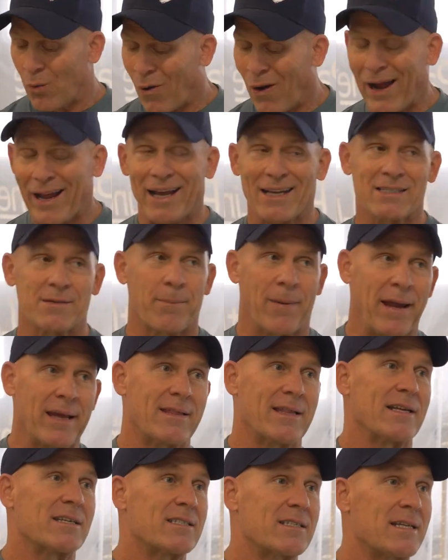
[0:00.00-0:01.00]
Well, I got some
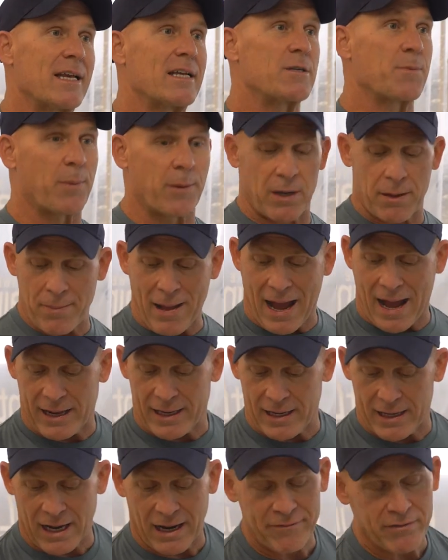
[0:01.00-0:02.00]
paint that stinks pretty
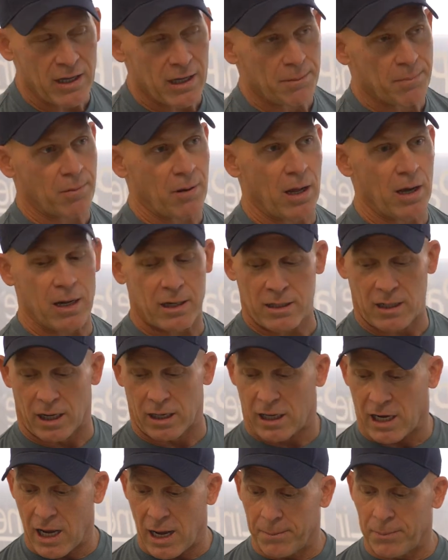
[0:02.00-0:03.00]
bad, and I've got a
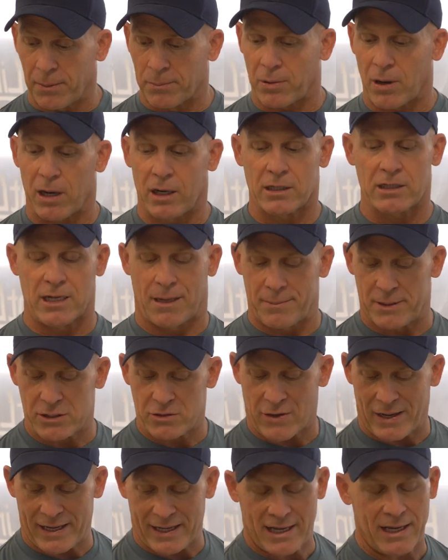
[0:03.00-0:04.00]
couple products I'm gonna
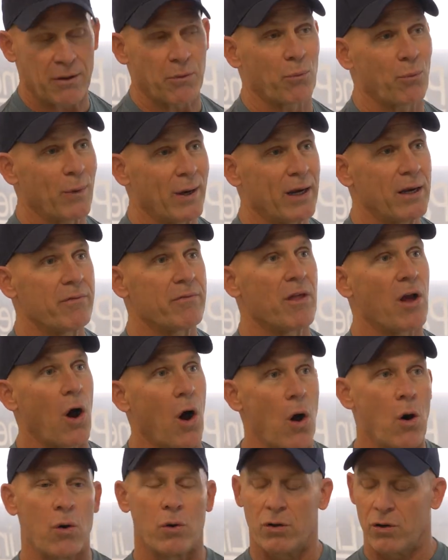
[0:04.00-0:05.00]
try to get rid of the
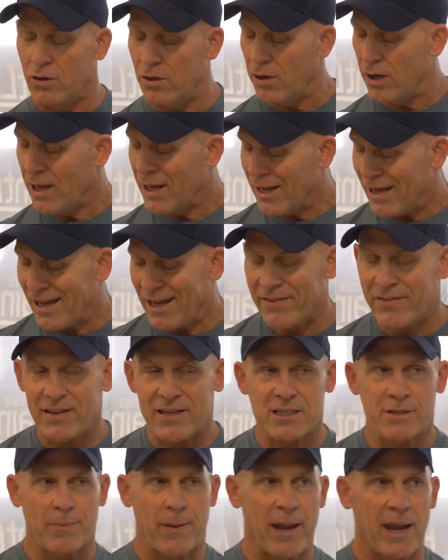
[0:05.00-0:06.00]
odor in this